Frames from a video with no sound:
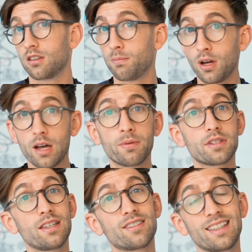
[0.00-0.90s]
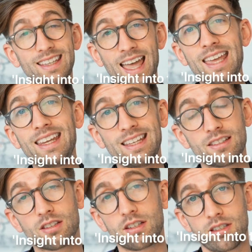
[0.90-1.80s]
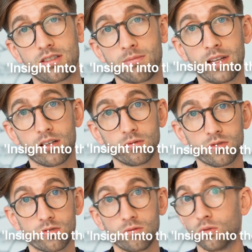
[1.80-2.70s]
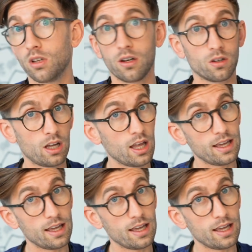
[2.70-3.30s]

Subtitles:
the purpose is to gain insights into medical school or